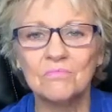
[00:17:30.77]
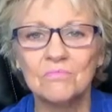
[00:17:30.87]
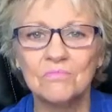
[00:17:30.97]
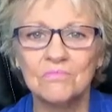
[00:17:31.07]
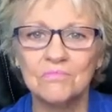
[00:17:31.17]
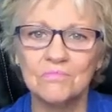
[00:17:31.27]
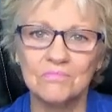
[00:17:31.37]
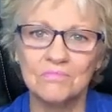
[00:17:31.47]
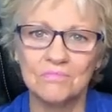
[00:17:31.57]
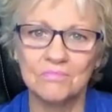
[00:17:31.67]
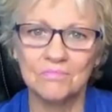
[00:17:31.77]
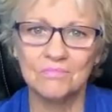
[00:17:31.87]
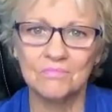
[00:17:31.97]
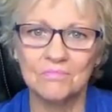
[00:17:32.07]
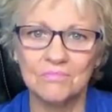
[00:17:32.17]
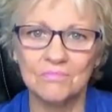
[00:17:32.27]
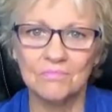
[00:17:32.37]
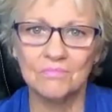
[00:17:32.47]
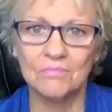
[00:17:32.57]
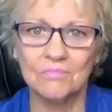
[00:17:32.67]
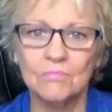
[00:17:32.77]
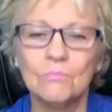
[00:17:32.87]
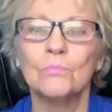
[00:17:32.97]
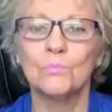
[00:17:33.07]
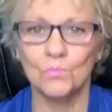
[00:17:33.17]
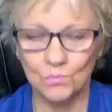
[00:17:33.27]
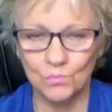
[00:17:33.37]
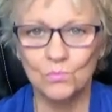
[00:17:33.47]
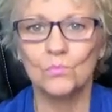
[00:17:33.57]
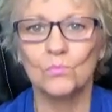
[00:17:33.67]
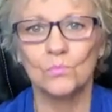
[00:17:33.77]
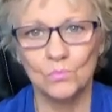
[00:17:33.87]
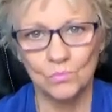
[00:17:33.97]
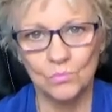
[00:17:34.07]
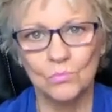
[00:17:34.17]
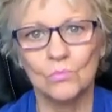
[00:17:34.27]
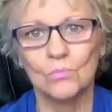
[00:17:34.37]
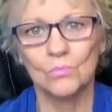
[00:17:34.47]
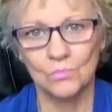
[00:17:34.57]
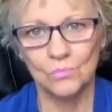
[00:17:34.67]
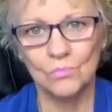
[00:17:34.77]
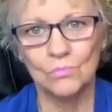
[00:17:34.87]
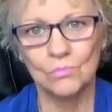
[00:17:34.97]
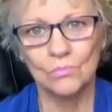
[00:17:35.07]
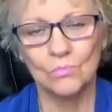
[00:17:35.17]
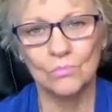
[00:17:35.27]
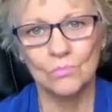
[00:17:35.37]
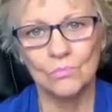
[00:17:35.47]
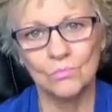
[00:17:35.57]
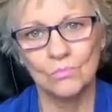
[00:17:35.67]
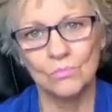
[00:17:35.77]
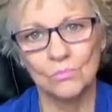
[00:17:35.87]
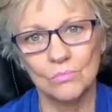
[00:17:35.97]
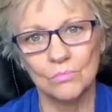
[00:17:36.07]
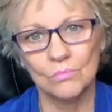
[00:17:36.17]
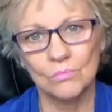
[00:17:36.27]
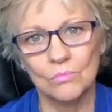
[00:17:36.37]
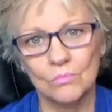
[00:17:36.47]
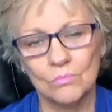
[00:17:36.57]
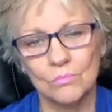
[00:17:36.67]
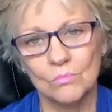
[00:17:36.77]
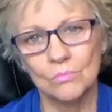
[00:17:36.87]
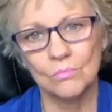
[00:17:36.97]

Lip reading: (silent)